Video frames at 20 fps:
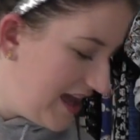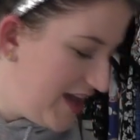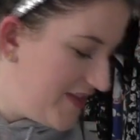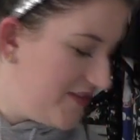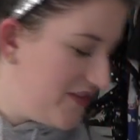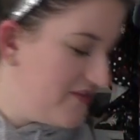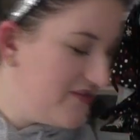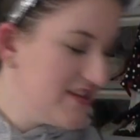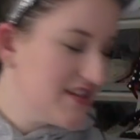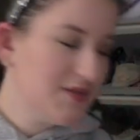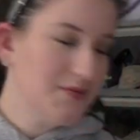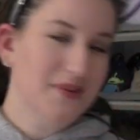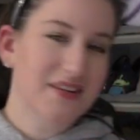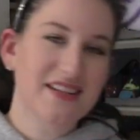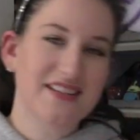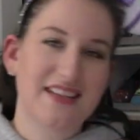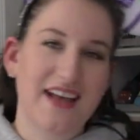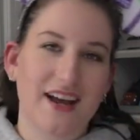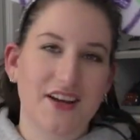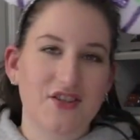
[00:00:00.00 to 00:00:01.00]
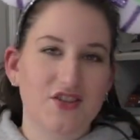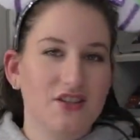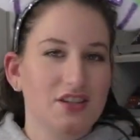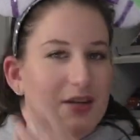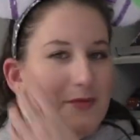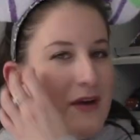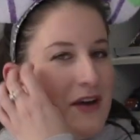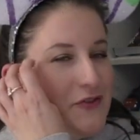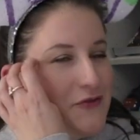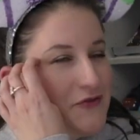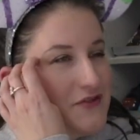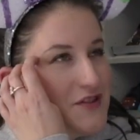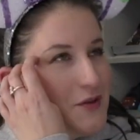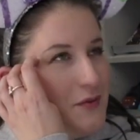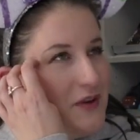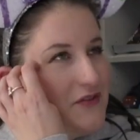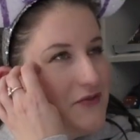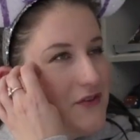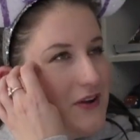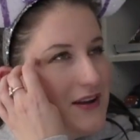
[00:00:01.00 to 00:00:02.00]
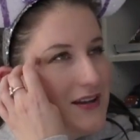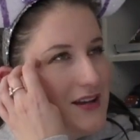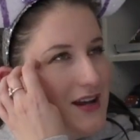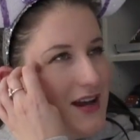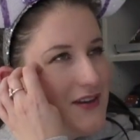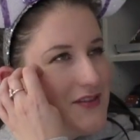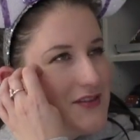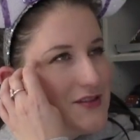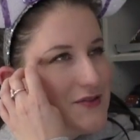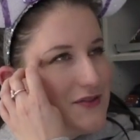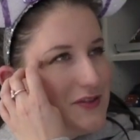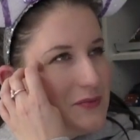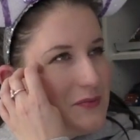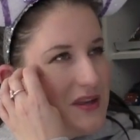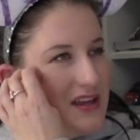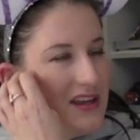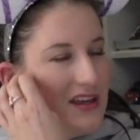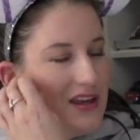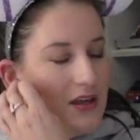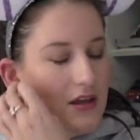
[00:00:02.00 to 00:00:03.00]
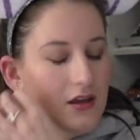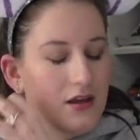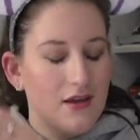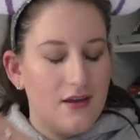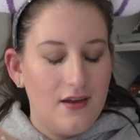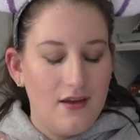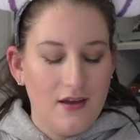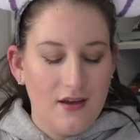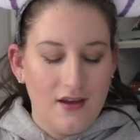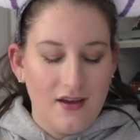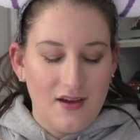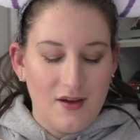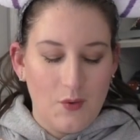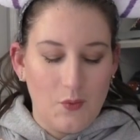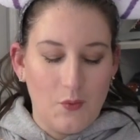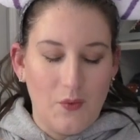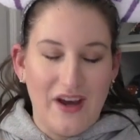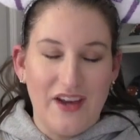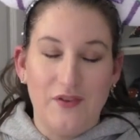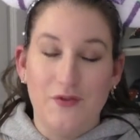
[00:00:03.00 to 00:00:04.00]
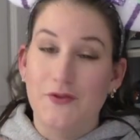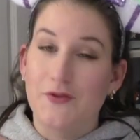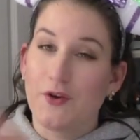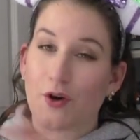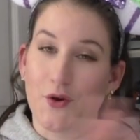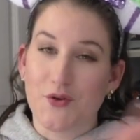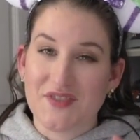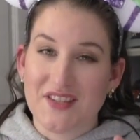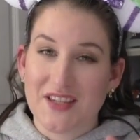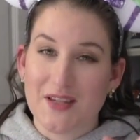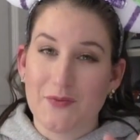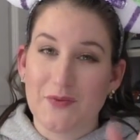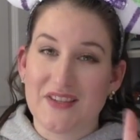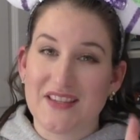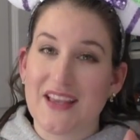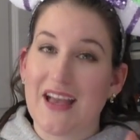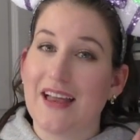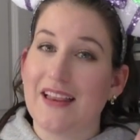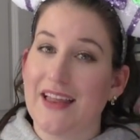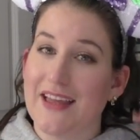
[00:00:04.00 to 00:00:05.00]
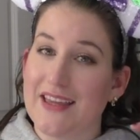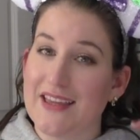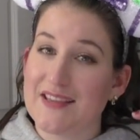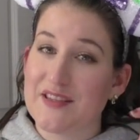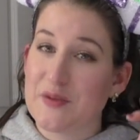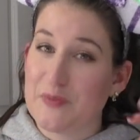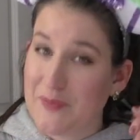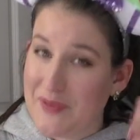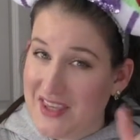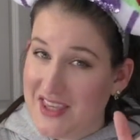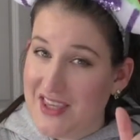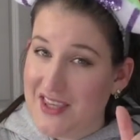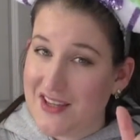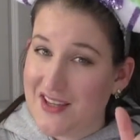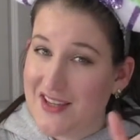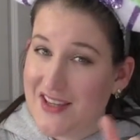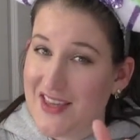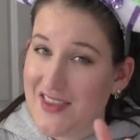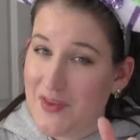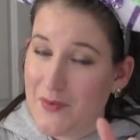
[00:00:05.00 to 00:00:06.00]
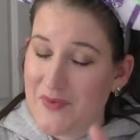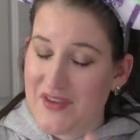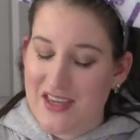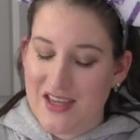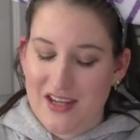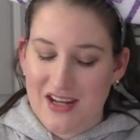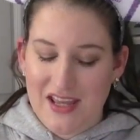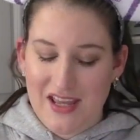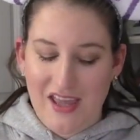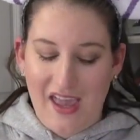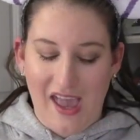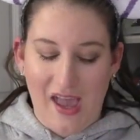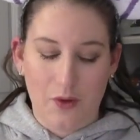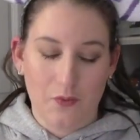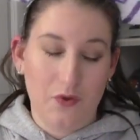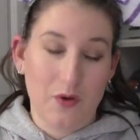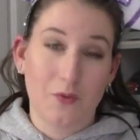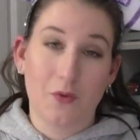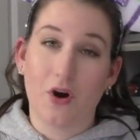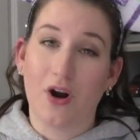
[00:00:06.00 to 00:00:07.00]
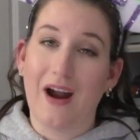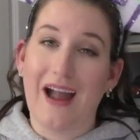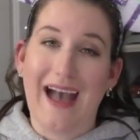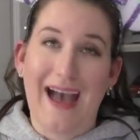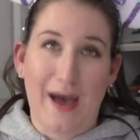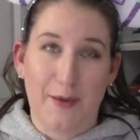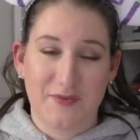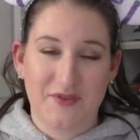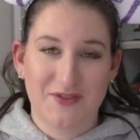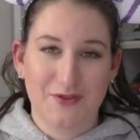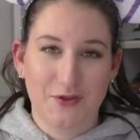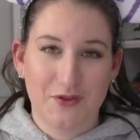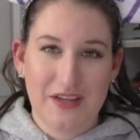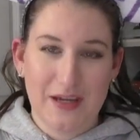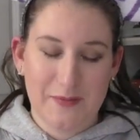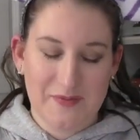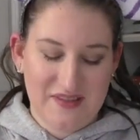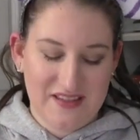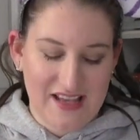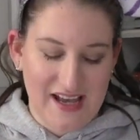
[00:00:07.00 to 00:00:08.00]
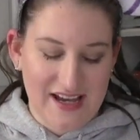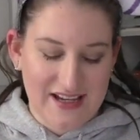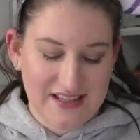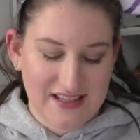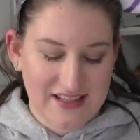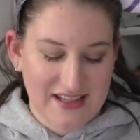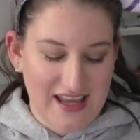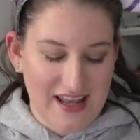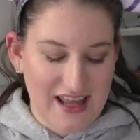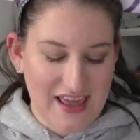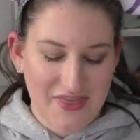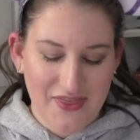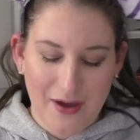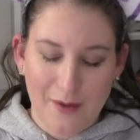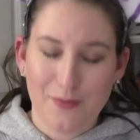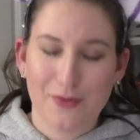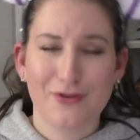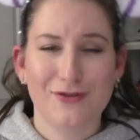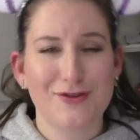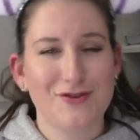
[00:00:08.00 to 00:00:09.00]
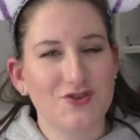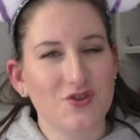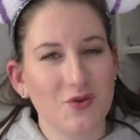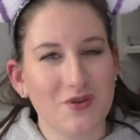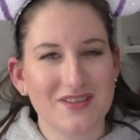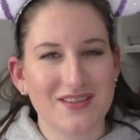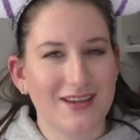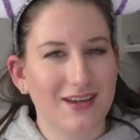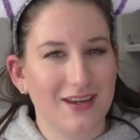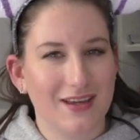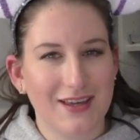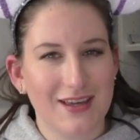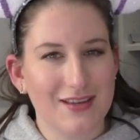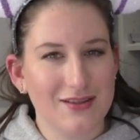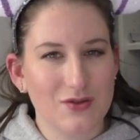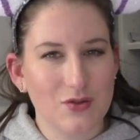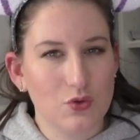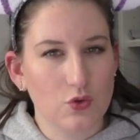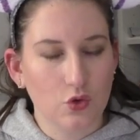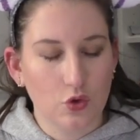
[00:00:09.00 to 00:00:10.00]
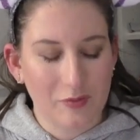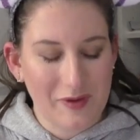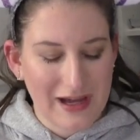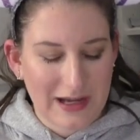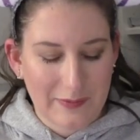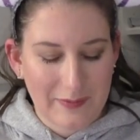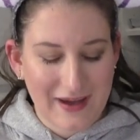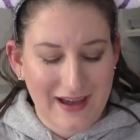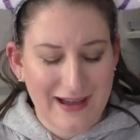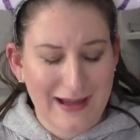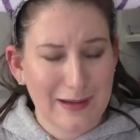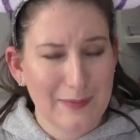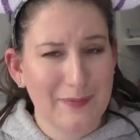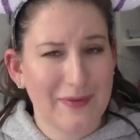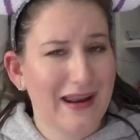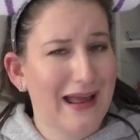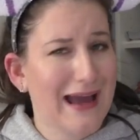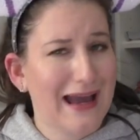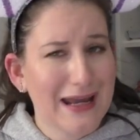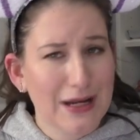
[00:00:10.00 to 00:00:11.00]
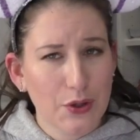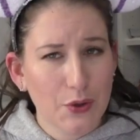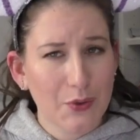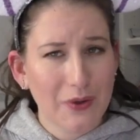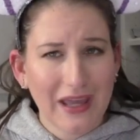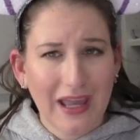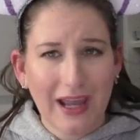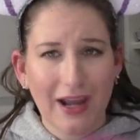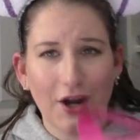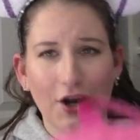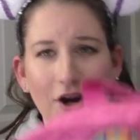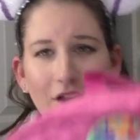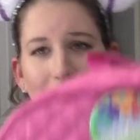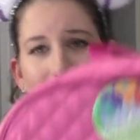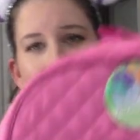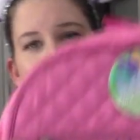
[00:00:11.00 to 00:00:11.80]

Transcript: And then this one is actually, my friend got this for me when Frozen was at like its peak in the beginning, and we were absolutely obsessed, and I'm pretty sure it's like a kid's school backpack, but I don't care.